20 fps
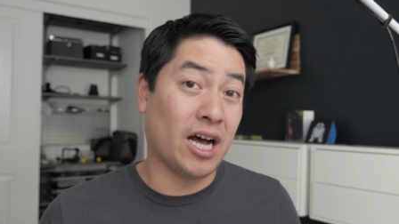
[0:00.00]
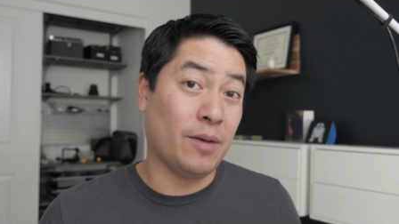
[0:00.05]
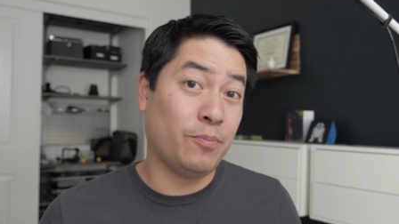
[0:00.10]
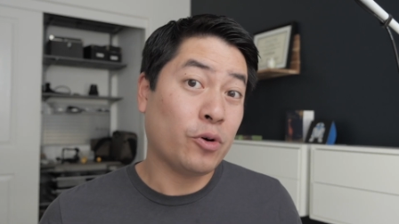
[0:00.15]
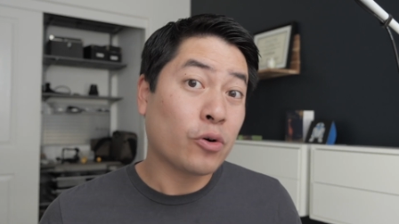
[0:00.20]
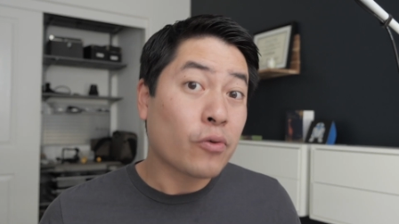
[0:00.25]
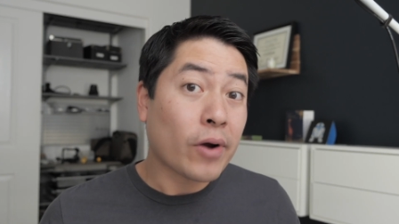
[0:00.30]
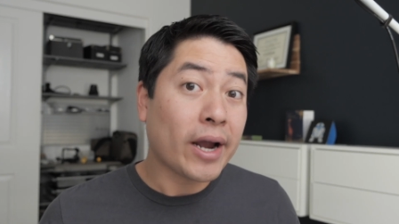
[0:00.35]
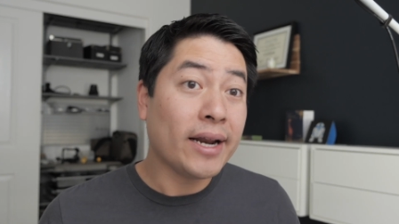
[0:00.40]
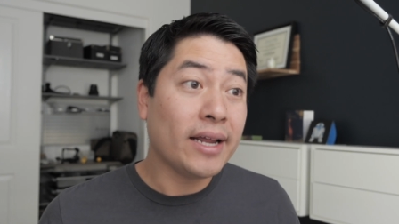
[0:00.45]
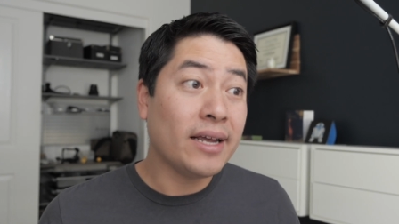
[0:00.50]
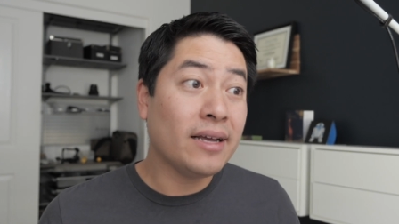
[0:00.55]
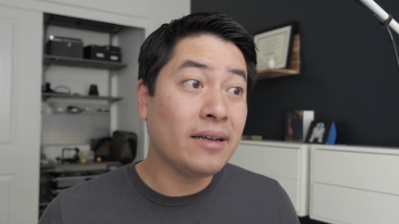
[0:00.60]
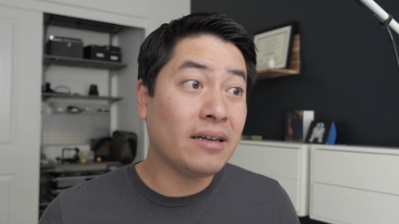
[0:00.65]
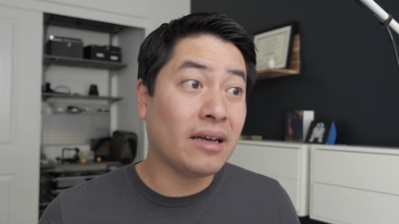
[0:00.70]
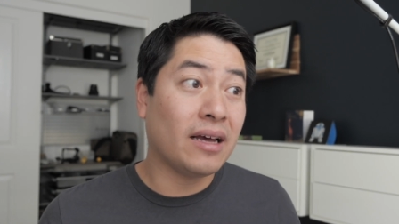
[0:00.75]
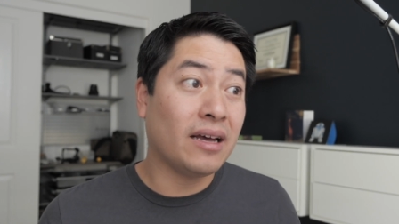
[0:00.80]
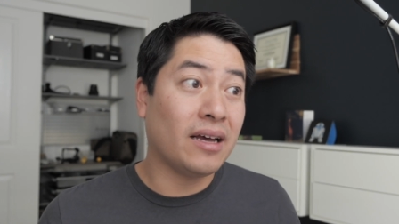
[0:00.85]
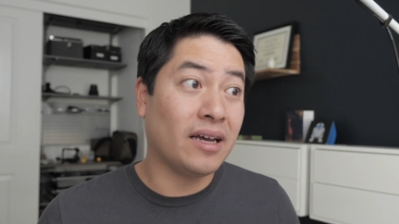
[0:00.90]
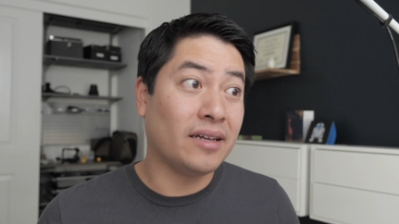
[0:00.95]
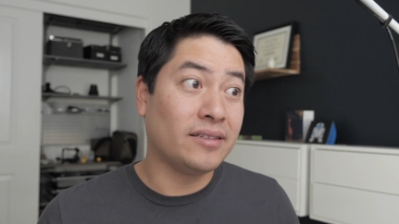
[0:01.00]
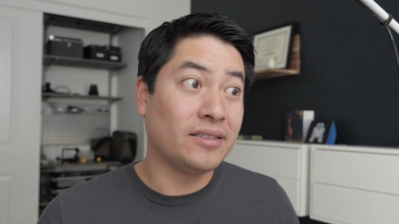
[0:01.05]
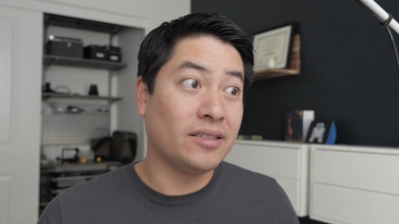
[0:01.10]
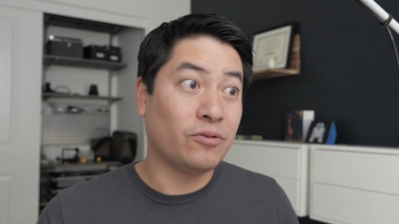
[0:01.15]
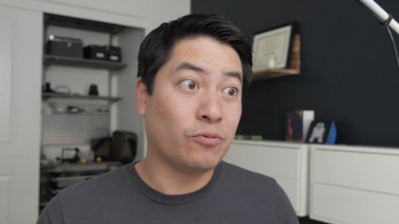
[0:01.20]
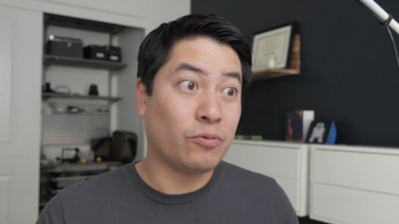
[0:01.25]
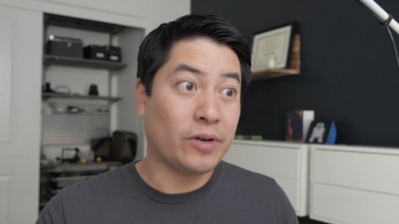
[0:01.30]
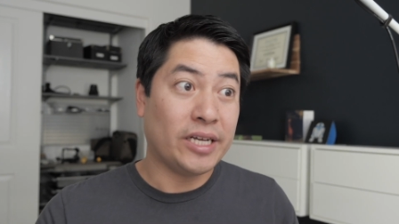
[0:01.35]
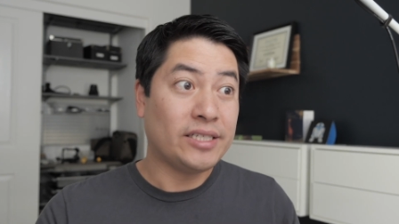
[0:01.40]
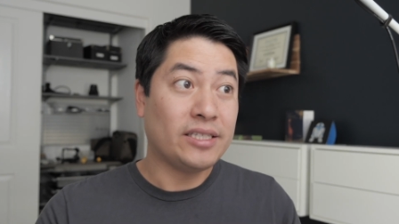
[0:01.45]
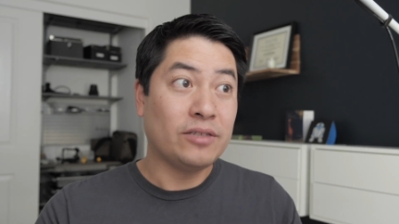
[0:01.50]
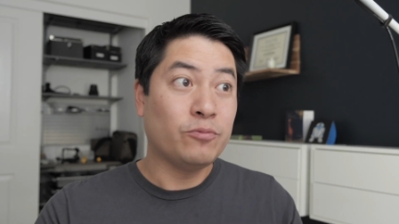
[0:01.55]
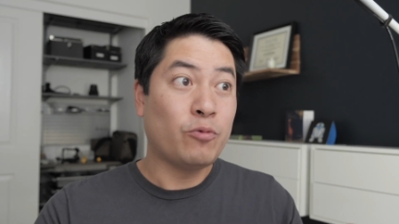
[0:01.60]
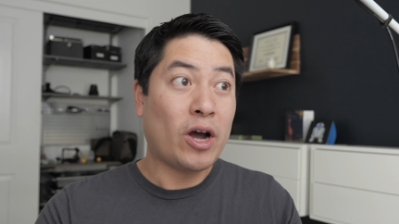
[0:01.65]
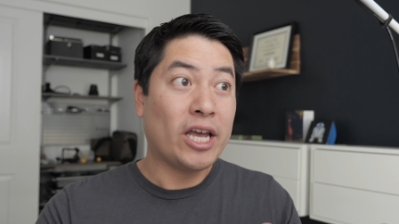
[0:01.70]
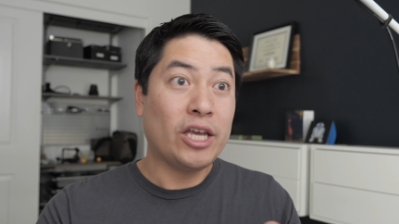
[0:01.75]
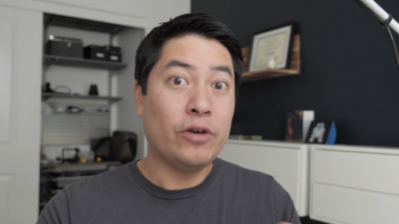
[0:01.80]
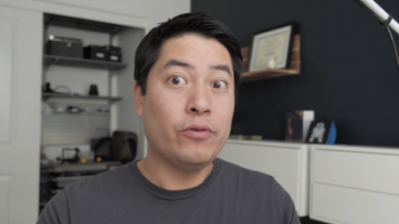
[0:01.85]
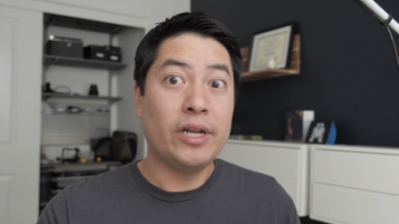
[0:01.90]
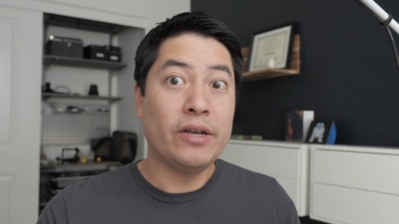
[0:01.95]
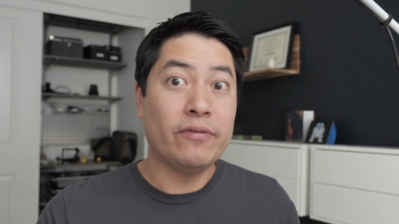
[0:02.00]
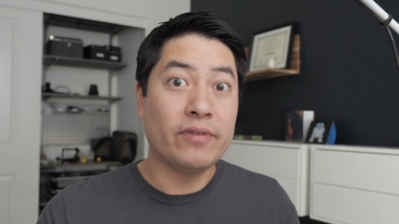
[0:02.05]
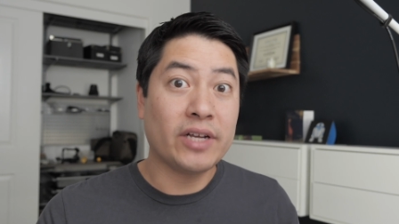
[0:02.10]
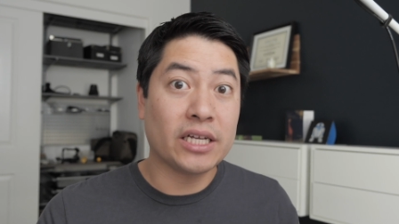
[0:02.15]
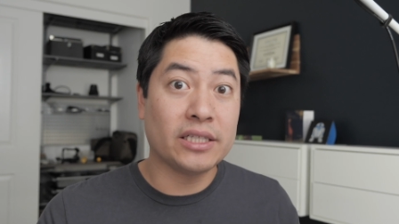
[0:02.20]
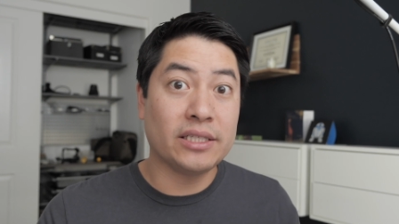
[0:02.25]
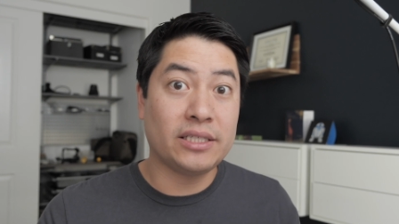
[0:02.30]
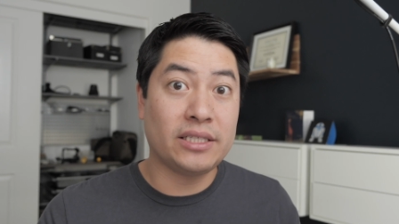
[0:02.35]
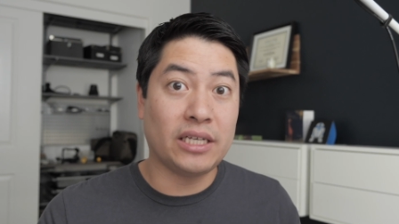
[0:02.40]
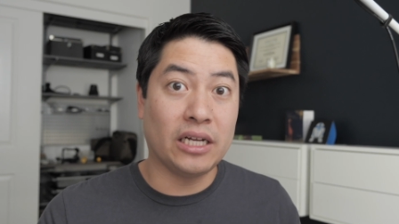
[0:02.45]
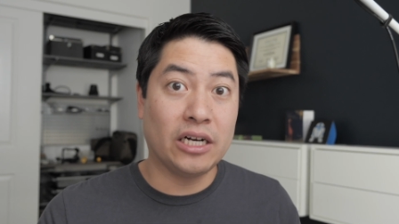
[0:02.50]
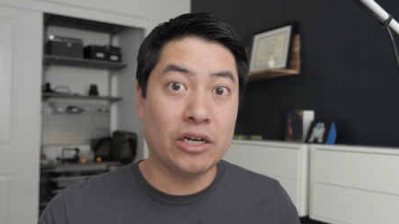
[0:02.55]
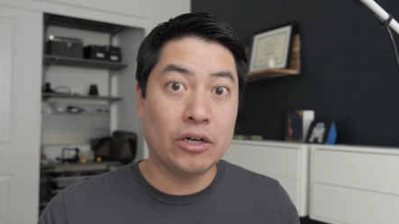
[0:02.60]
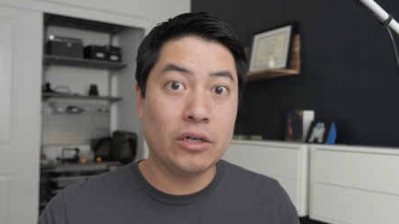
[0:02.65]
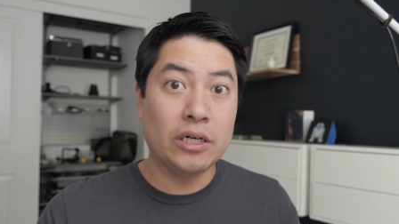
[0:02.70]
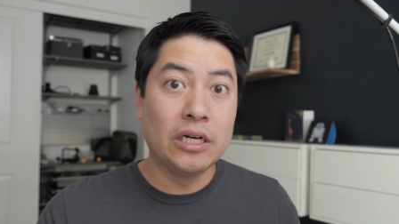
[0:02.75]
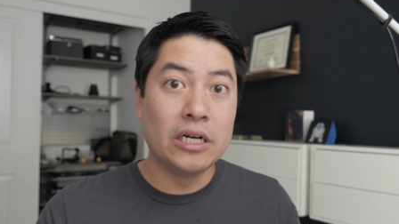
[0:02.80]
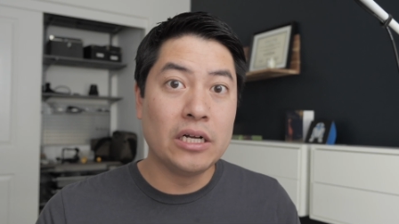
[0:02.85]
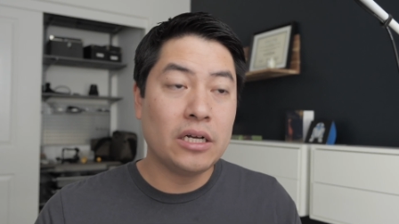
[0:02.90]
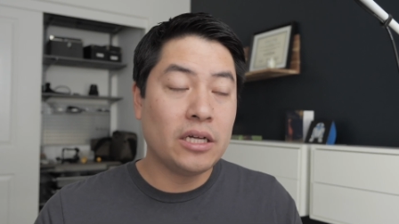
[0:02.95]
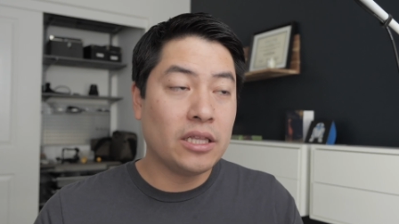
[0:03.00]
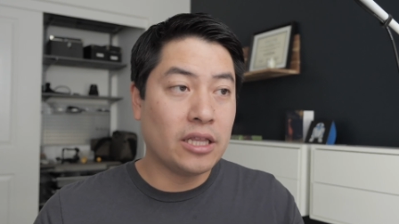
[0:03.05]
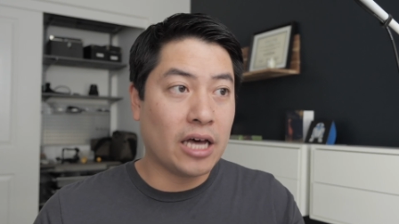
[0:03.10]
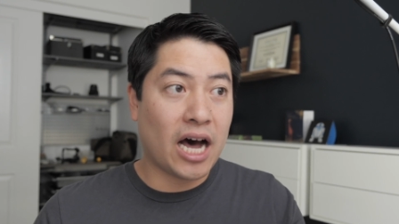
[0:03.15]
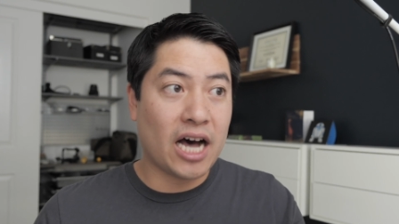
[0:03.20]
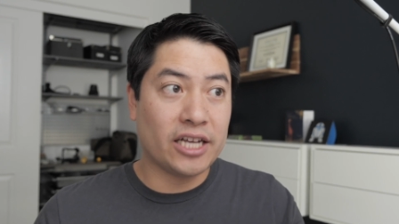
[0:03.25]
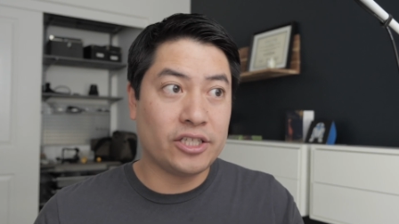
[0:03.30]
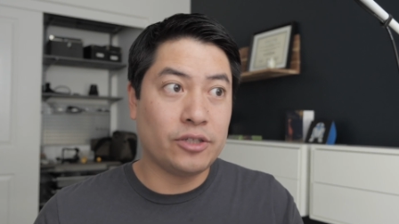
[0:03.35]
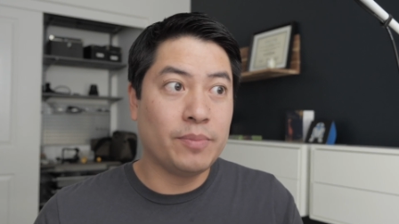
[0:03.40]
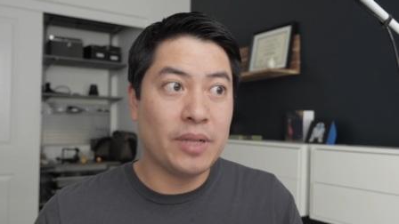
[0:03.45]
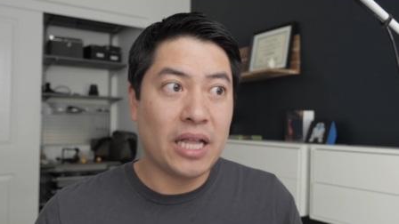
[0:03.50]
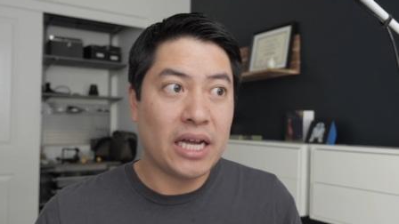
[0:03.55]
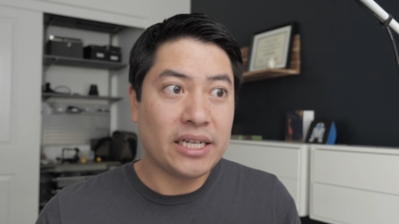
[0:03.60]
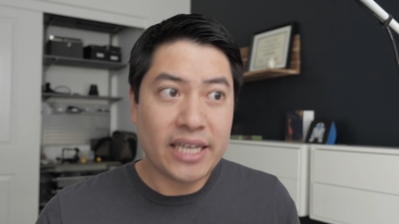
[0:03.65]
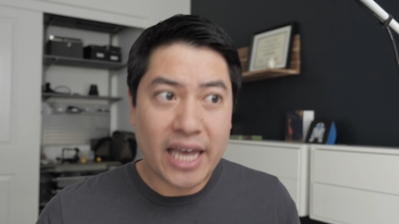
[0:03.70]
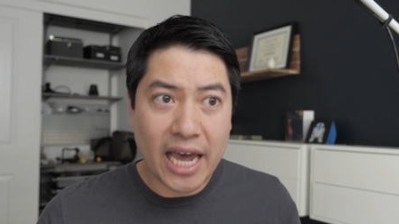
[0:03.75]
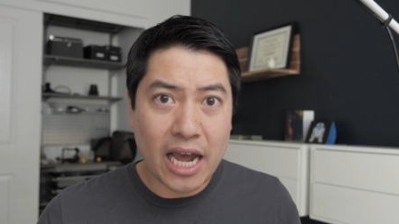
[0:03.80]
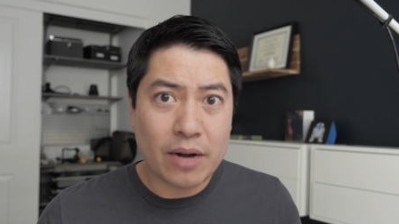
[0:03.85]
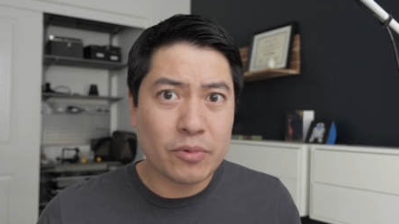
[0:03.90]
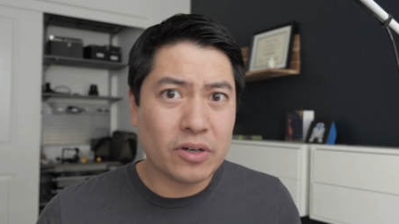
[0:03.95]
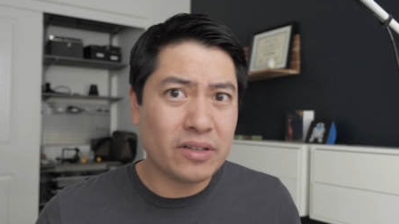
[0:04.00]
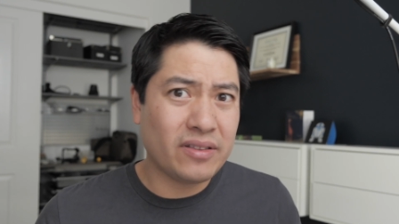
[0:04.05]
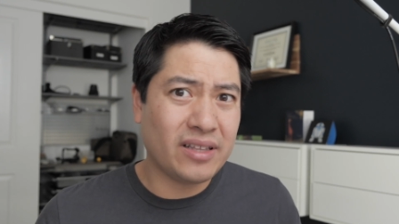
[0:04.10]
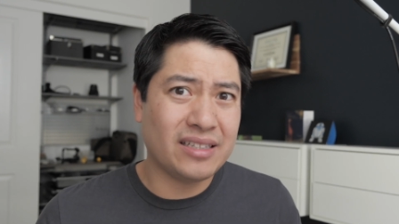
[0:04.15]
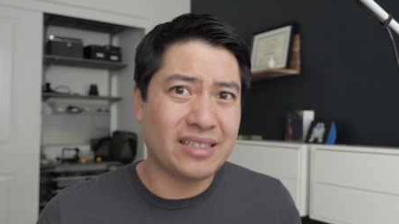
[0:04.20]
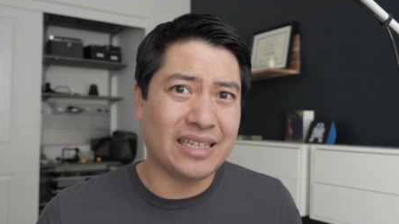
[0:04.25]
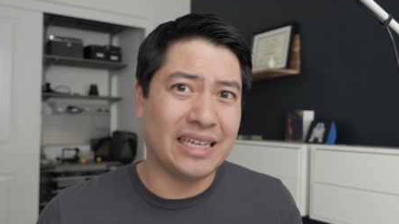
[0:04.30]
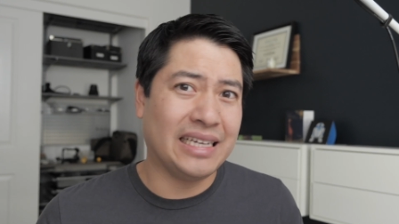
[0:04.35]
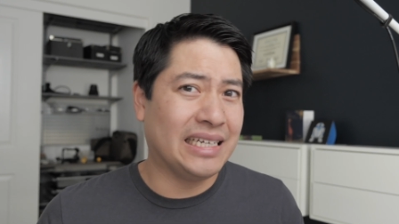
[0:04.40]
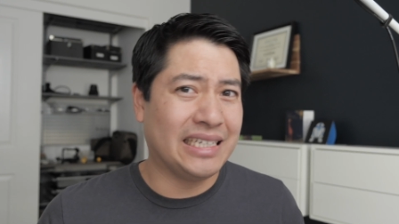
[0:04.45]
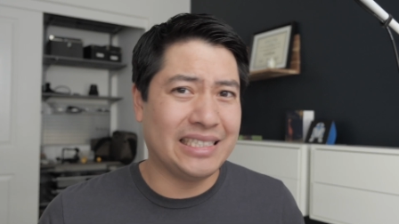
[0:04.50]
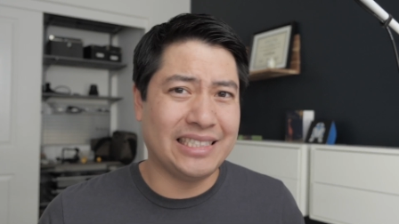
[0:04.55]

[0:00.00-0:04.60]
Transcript: upgrading and the reason why you would even consider the Hasselblad camera, then